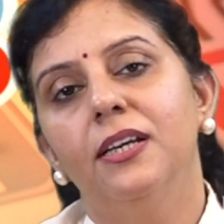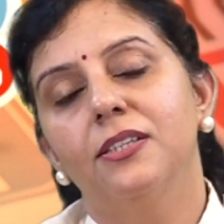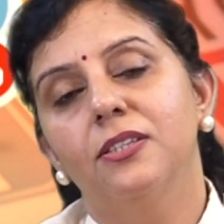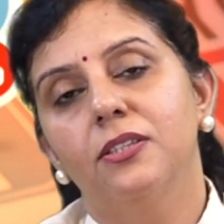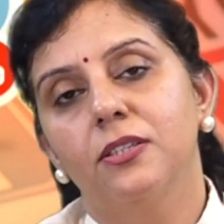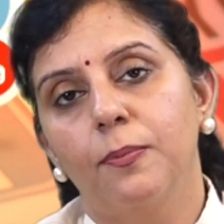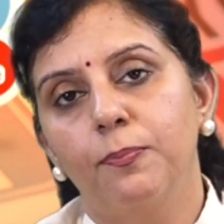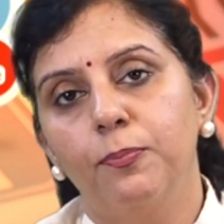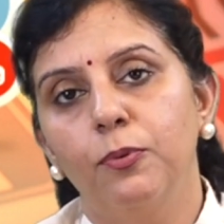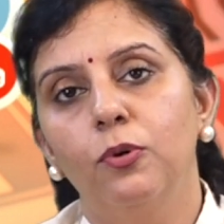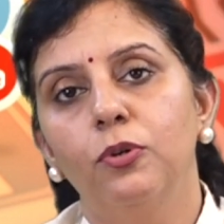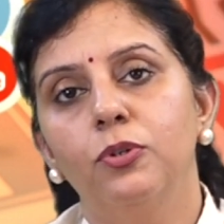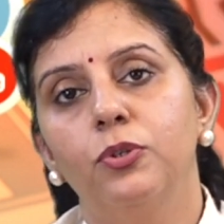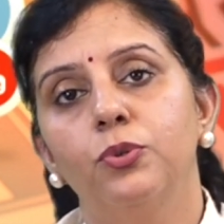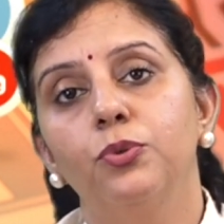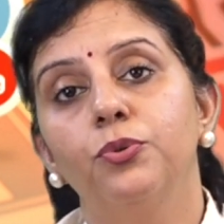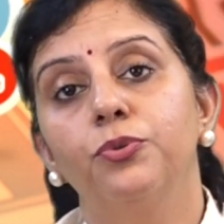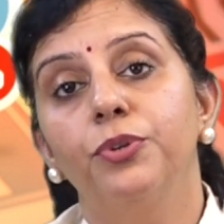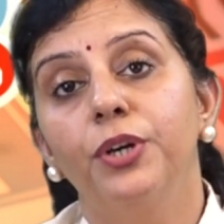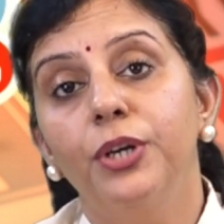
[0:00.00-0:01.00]
a support
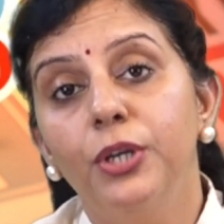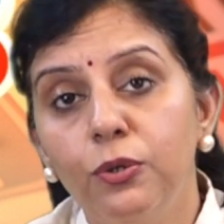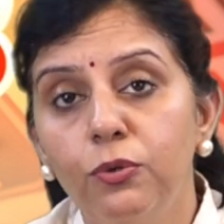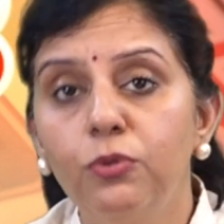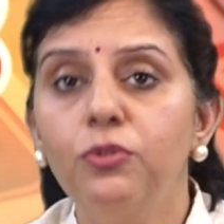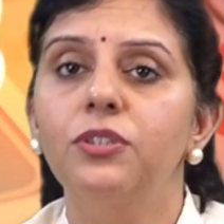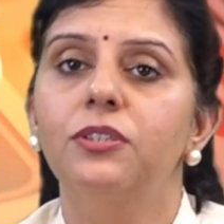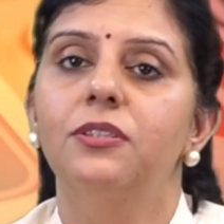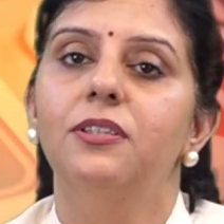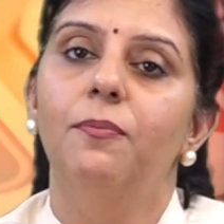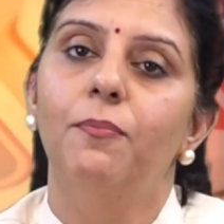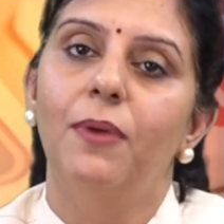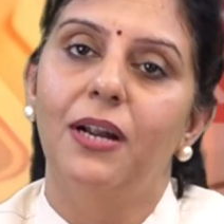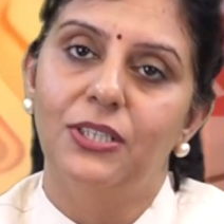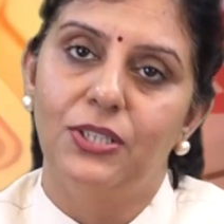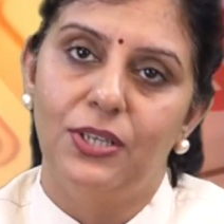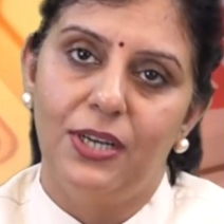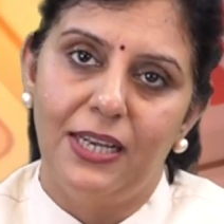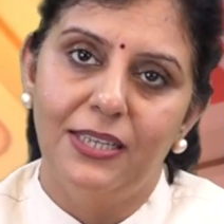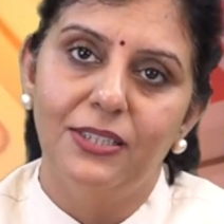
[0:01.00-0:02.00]
to reduce the
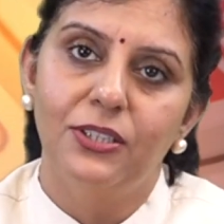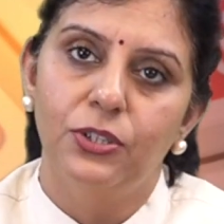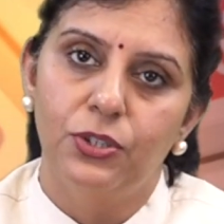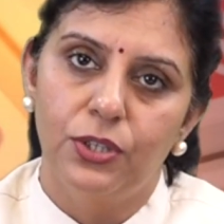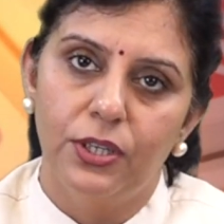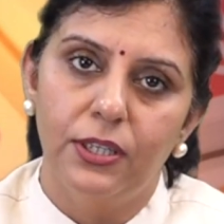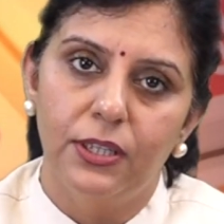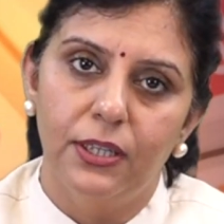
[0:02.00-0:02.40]
marginalization